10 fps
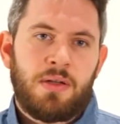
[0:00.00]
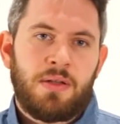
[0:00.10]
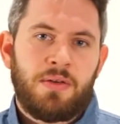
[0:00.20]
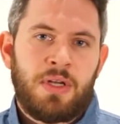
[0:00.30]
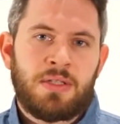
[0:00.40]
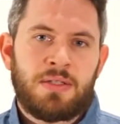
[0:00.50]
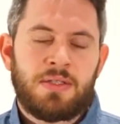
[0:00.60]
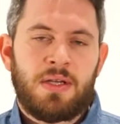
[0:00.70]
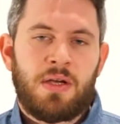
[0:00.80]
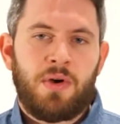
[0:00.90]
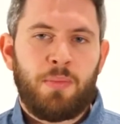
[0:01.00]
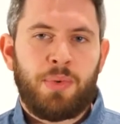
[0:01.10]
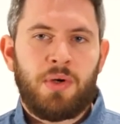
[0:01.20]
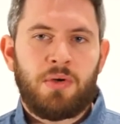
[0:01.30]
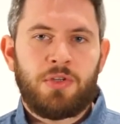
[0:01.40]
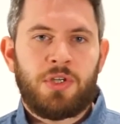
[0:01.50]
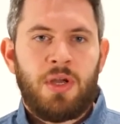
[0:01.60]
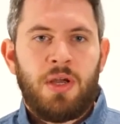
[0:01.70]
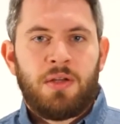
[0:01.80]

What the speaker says: the Rixels is our approach